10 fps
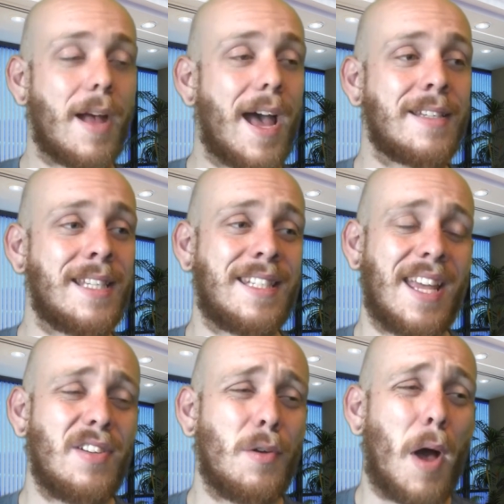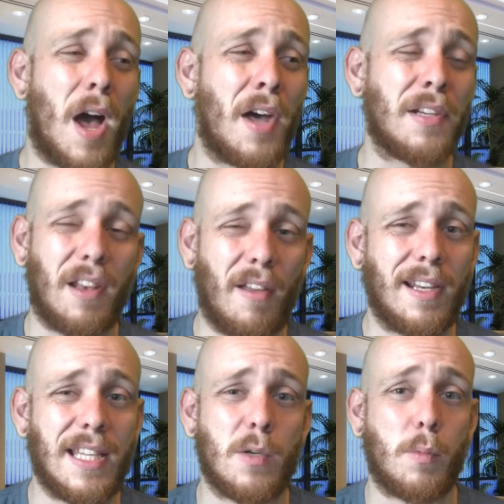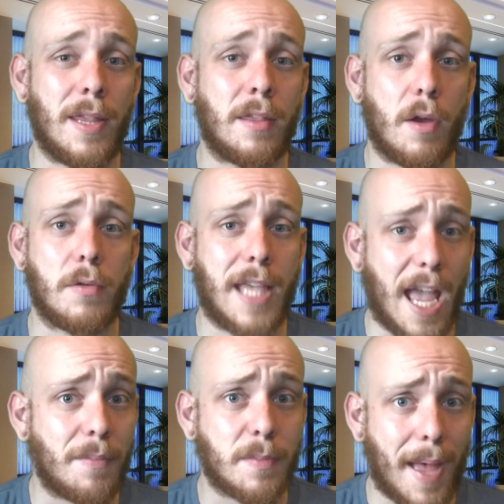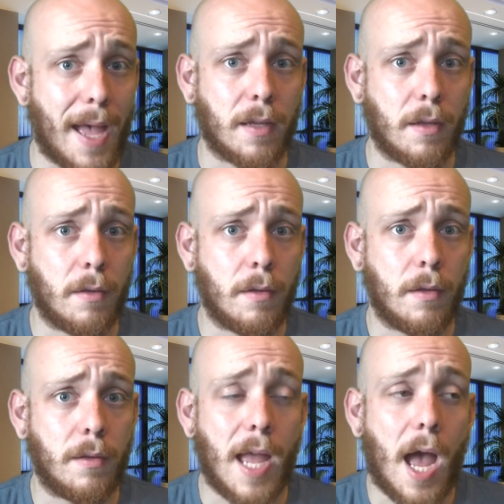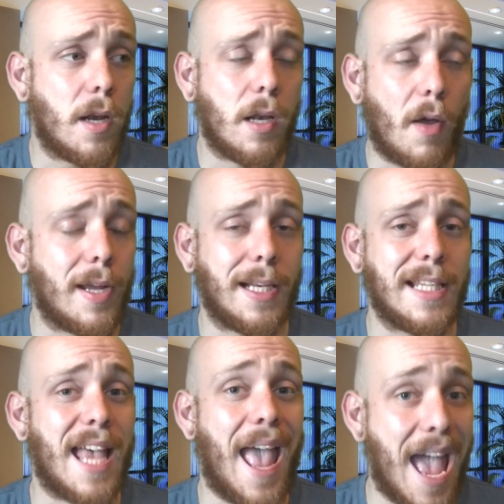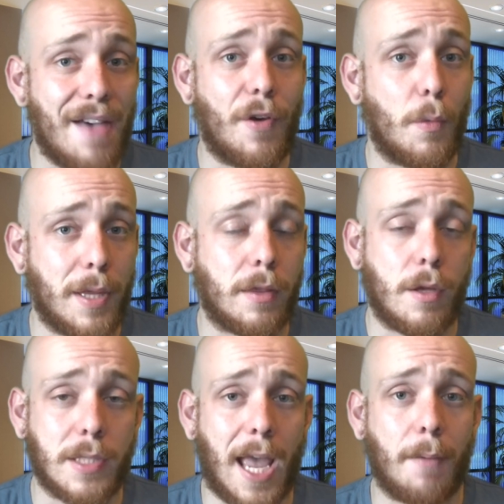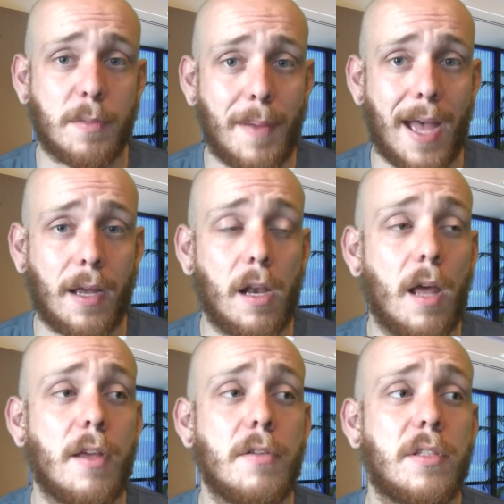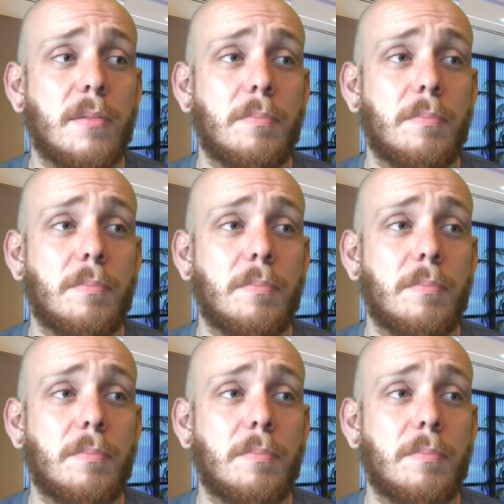And Nintendo aren't likely to win those gamers back. They aren't likely to ever win those gamers back. A lot of those